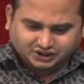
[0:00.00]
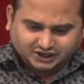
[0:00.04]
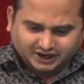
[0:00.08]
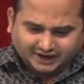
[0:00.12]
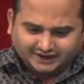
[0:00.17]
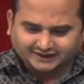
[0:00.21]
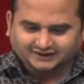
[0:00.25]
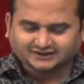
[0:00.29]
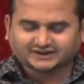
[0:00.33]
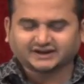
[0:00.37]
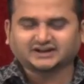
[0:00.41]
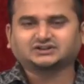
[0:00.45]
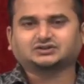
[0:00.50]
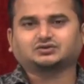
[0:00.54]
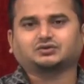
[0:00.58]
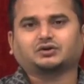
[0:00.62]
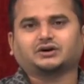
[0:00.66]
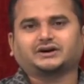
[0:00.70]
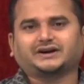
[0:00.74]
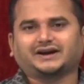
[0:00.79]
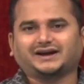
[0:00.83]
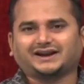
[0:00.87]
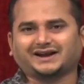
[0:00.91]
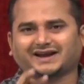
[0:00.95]
contains
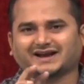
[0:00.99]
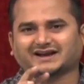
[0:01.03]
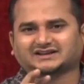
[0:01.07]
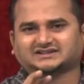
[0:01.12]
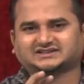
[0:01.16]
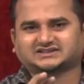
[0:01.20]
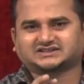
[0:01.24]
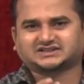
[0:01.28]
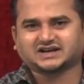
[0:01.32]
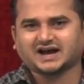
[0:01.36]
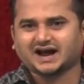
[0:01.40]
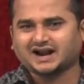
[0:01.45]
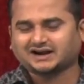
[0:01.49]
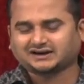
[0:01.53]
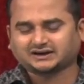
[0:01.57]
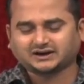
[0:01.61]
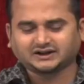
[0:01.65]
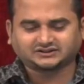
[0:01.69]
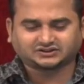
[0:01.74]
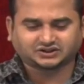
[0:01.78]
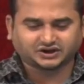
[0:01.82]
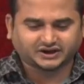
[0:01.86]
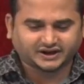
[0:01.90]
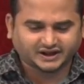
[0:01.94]
what here
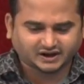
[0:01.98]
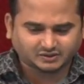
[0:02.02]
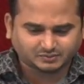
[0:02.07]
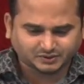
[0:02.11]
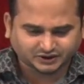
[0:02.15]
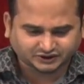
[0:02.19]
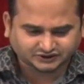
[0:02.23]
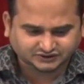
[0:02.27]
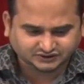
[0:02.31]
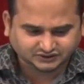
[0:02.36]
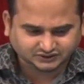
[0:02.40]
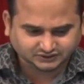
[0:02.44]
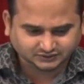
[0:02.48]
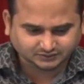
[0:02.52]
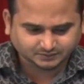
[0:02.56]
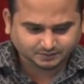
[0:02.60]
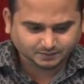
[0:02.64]
exactly three elements